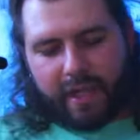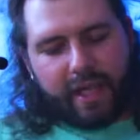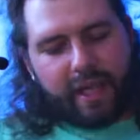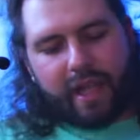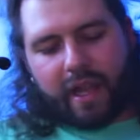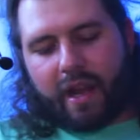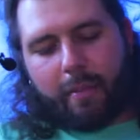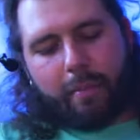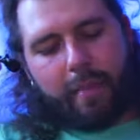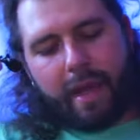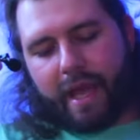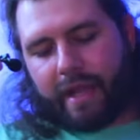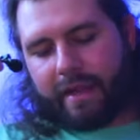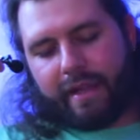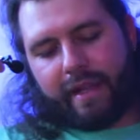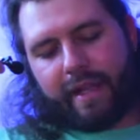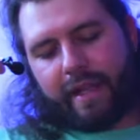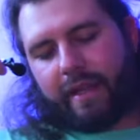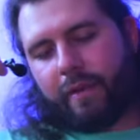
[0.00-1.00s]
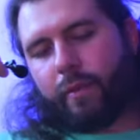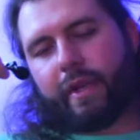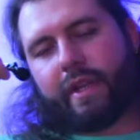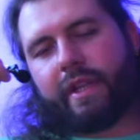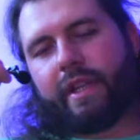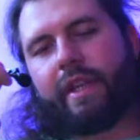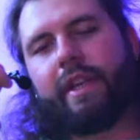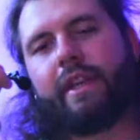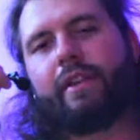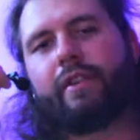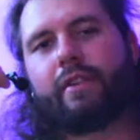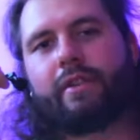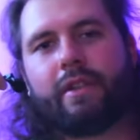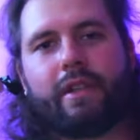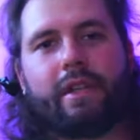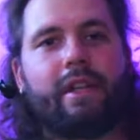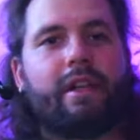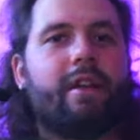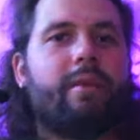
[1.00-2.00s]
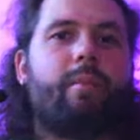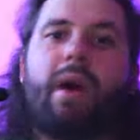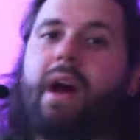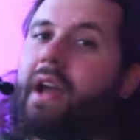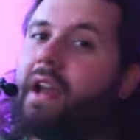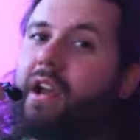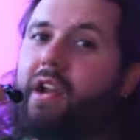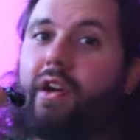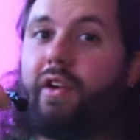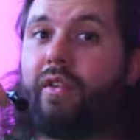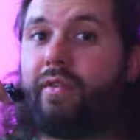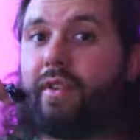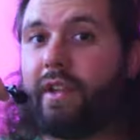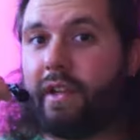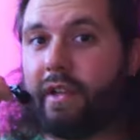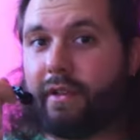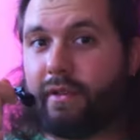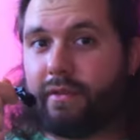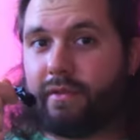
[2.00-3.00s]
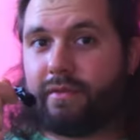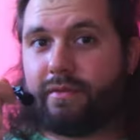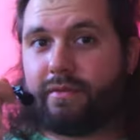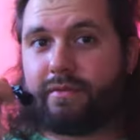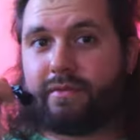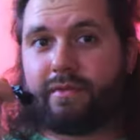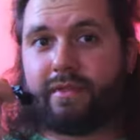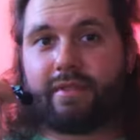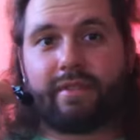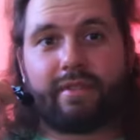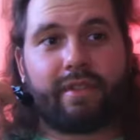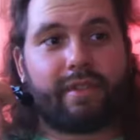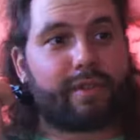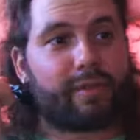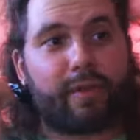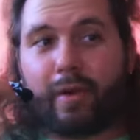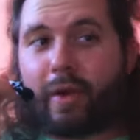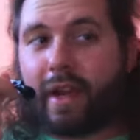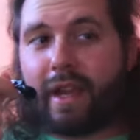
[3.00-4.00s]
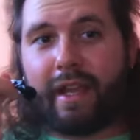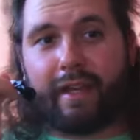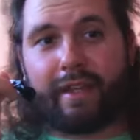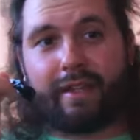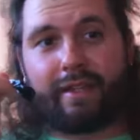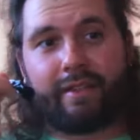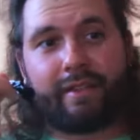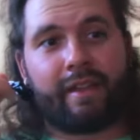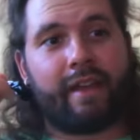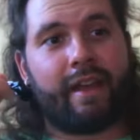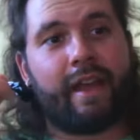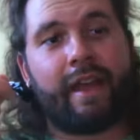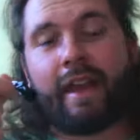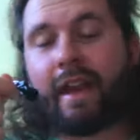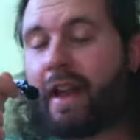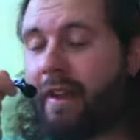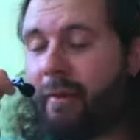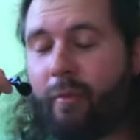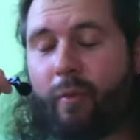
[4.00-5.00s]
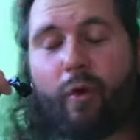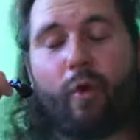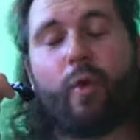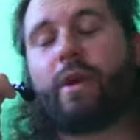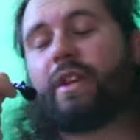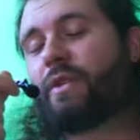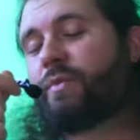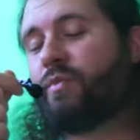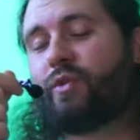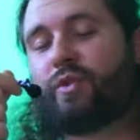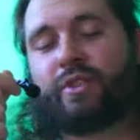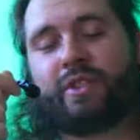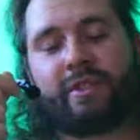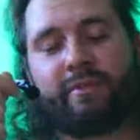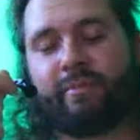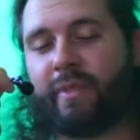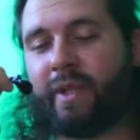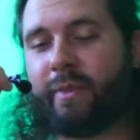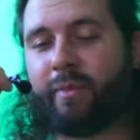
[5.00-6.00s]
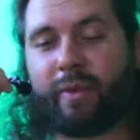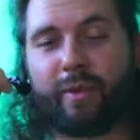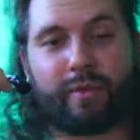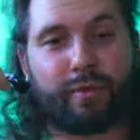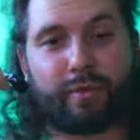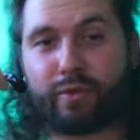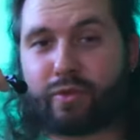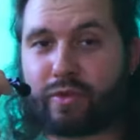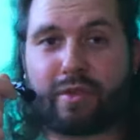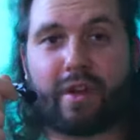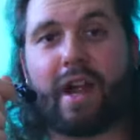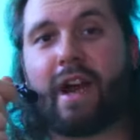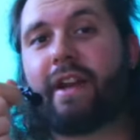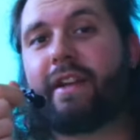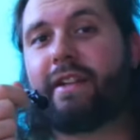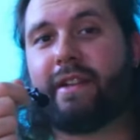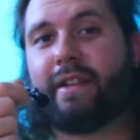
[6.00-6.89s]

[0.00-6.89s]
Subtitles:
they had a bad day with eel, but I love eel. They're great, and I'm always pushing people to try